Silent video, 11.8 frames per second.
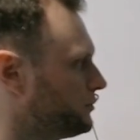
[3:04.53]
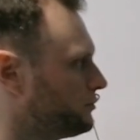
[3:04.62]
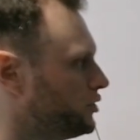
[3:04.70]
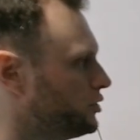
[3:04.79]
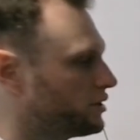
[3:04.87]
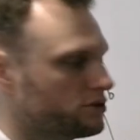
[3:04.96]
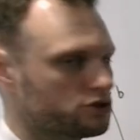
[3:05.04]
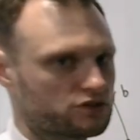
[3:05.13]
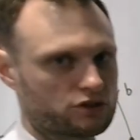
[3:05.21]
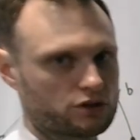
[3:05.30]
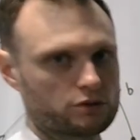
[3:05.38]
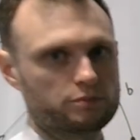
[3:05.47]
you can just
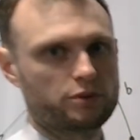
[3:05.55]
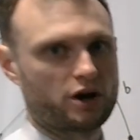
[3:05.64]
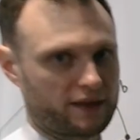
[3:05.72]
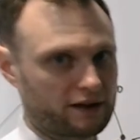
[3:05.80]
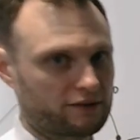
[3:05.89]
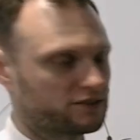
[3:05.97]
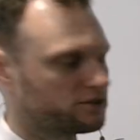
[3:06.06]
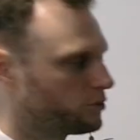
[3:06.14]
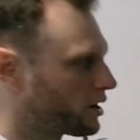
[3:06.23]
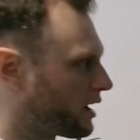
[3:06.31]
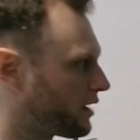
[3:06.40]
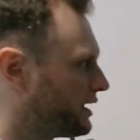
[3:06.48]
do Pythagoras to
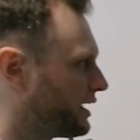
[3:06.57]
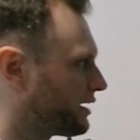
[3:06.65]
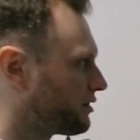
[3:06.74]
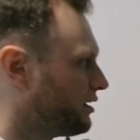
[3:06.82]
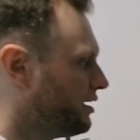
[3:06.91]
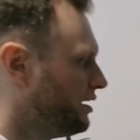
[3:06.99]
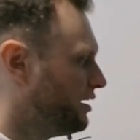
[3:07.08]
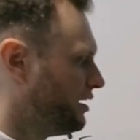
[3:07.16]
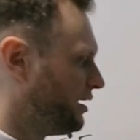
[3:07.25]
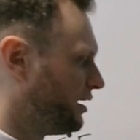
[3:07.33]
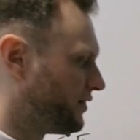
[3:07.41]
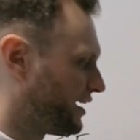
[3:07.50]
work out the length.
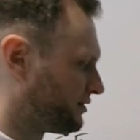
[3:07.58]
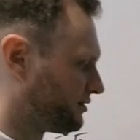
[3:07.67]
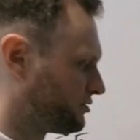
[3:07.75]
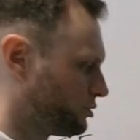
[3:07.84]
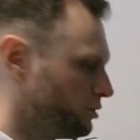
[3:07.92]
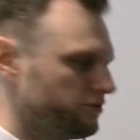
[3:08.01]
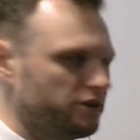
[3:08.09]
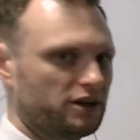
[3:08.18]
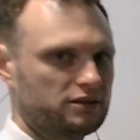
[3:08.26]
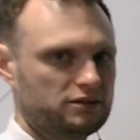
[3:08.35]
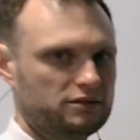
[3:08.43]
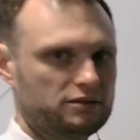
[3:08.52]
And that's true for
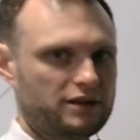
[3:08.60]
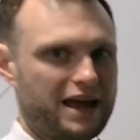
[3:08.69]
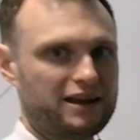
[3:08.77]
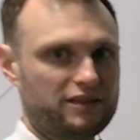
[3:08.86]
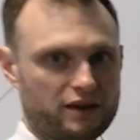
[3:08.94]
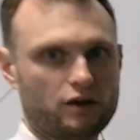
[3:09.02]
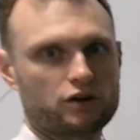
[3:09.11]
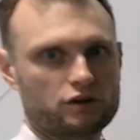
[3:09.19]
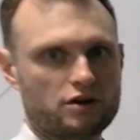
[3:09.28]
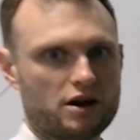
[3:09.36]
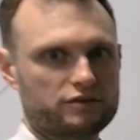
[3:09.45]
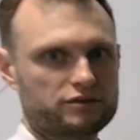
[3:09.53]
anything on a
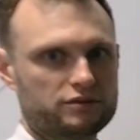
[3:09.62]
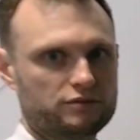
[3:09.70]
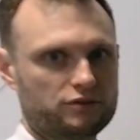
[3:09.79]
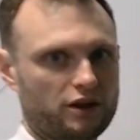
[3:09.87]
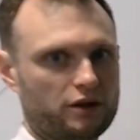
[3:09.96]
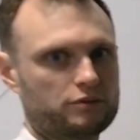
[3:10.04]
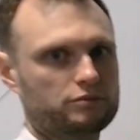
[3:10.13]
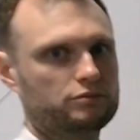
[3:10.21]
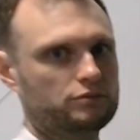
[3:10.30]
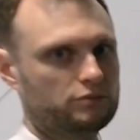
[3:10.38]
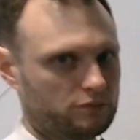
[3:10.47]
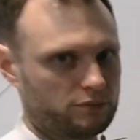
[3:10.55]
graph. So
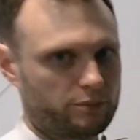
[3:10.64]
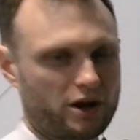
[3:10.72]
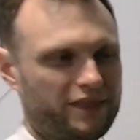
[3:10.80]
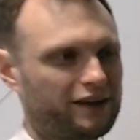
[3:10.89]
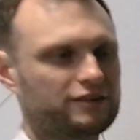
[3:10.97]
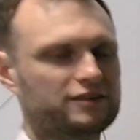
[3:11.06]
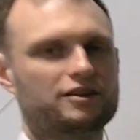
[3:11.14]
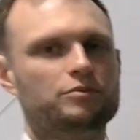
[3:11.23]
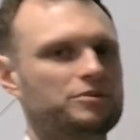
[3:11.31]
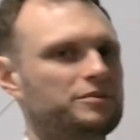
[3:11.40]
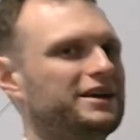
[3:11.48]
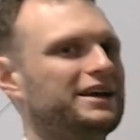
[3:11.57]
Pythagoras comes
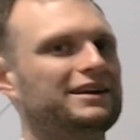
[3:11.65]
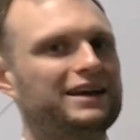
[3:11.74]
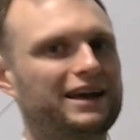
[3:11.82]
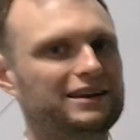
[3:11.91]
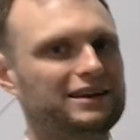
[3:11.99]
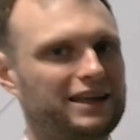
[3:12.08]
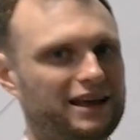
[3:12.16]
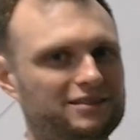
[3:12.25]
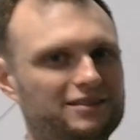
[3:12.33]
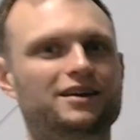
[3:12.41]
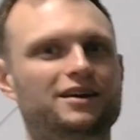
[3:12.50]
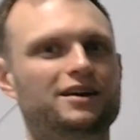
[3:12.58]
up again and again and again.
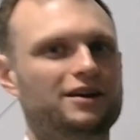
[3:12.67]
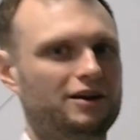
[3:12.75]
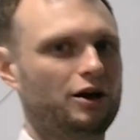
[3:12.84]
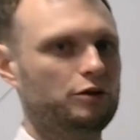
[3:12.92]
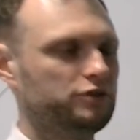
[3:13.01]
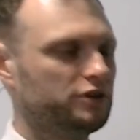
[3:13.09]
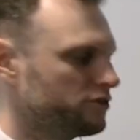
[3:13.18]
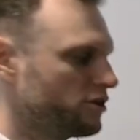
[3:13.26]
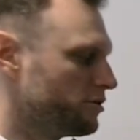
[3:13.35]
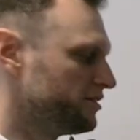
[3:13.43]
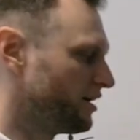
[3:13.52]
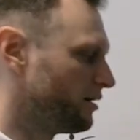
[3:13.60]
Hopefully you've
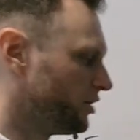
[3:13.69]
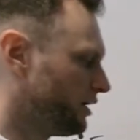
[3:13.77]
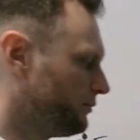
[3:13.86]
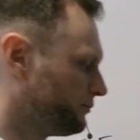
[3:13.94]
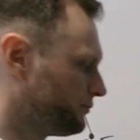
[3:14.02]
noticed that by now.